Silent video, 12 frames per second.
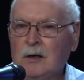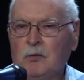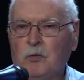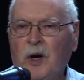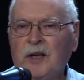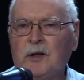
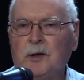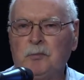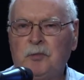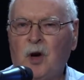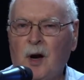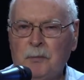rented
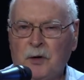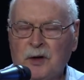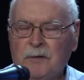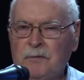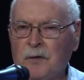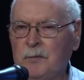
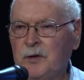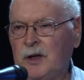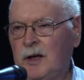property from the